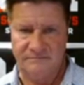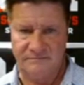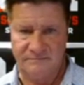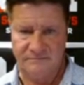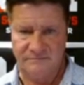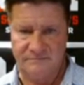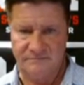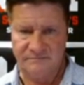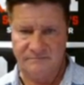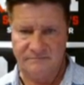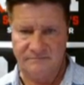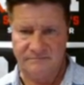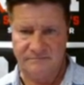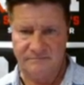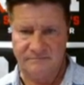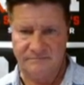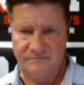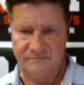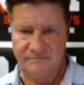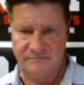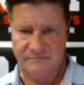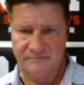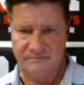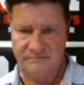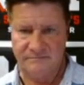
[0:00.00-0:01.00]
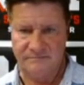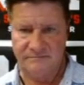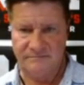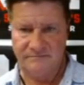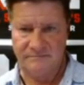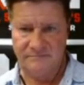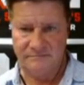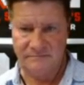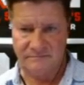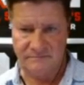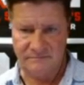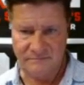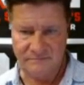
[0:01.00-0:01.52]

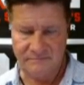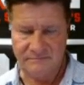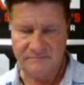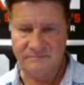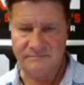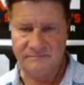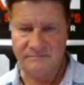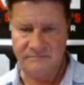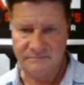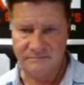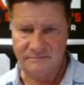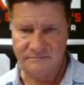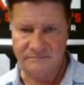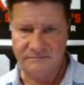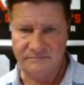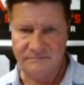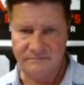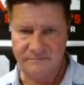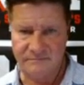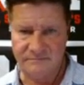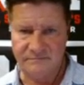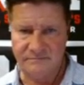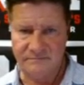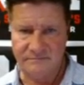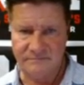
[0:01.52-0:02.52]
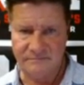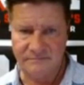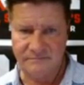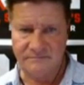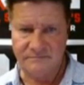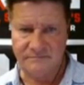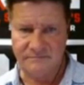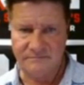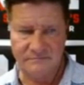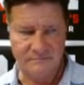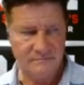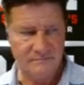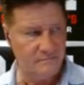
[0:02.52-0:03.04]

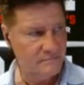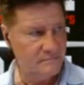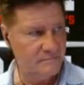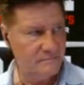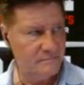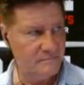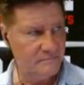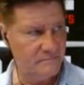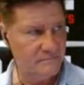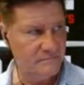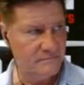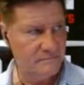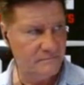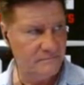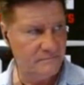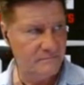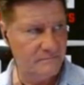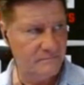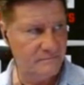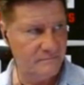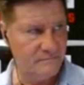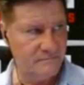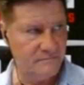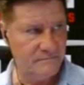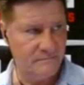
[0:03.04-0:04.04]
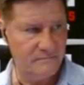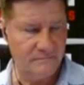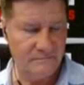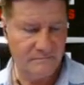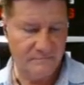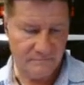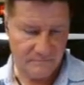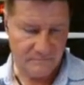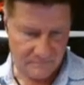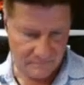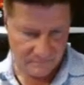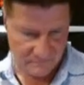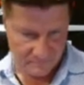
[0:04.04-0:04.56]

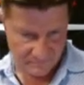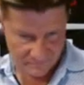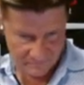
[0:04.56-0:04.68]
This person isn't speaking.